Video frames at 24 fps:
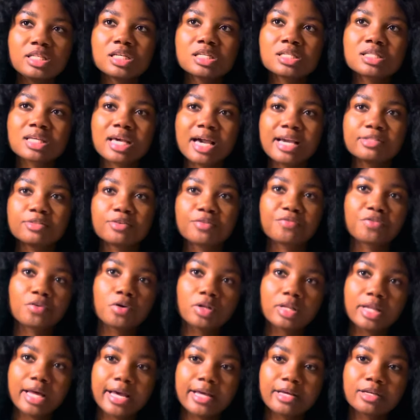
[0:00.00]
this kind of
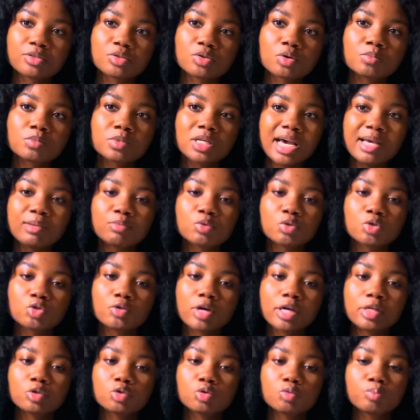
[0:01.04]
felt like sometimes you
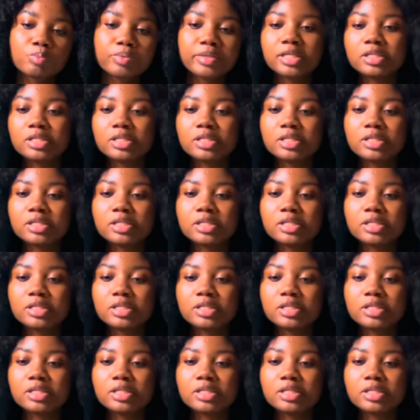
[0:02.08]
try to